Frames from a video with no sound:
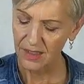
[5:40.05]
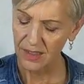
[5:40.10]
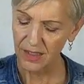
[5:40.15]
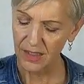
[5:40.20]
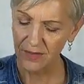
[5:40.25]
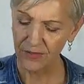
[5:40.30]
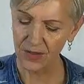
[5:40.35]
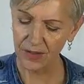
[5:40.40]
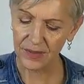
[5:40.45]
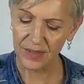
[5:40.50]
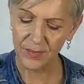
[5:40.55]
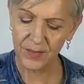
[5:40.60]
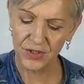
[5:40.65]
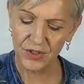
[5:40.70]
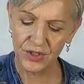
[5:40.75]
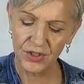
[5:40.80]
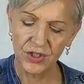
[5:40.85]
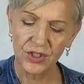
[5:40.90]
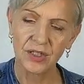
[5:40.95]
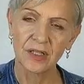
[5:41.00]
You've got the
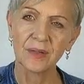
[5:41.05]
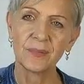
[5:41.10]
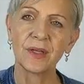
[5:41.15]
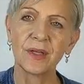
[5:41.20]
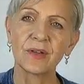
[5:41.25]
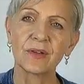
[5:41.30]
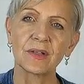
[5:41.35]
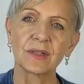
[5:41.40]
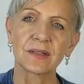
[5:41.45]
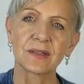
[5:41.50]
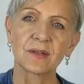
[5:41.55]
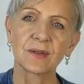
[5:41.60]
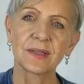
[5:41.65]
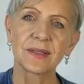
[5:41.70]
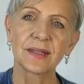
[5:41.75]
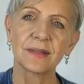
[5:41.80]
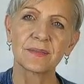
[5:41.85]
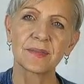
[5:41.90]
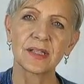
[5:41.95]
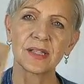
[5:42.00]
magician in the mirror, so
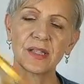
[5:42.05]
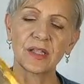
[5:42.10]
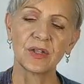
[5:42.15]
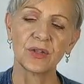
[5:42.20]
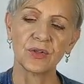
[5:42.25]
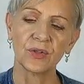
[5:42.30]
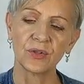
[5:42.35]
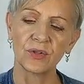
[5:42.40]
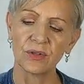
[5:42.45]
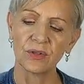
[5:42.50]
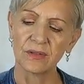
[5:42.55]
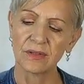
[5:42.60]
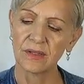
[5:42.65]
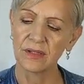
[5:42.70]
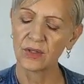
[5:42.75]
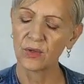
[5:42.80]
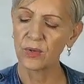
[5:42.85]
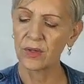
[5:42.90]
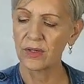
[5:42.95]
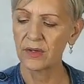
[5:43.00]
it's up to you,
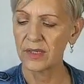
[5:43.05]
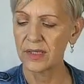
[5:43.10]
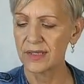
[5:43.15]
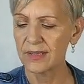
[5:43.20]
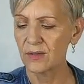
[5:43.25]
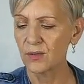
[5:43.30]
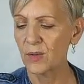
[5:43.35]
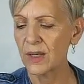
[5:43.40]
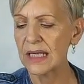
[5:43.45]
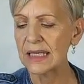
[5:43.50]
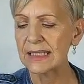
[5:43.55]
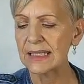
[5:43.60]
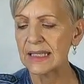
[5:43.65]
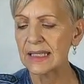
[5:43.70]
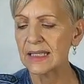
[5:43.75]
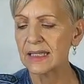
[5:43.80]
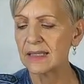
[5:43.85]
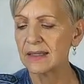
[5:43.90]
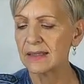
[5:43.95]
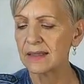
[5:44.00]
Aquarius, always
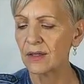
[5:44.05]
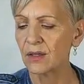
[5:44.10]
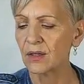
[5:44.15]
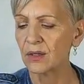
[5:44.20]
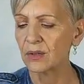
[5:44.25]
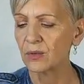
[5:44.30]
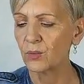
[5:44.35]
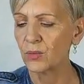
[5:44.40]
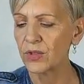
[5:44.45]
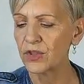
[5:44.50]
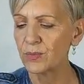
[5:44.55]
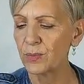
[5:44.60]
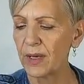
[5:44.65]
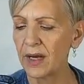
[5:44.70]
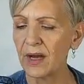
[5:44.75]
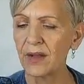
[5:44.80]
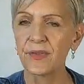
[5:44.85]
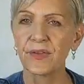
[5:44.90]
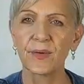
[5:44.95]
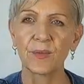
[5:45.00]
is, on which
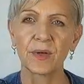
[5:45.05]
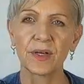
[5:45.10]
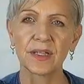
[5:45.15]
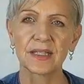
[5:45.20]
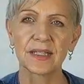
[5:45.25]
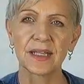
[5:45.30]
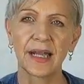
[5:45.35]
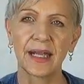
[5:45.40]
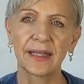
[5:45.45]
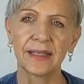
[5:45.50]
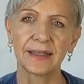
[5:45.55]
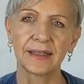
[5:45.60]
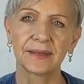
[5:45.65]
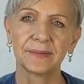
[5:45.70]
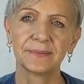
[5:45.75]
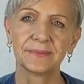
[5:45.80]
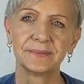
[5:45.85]
path you want to take.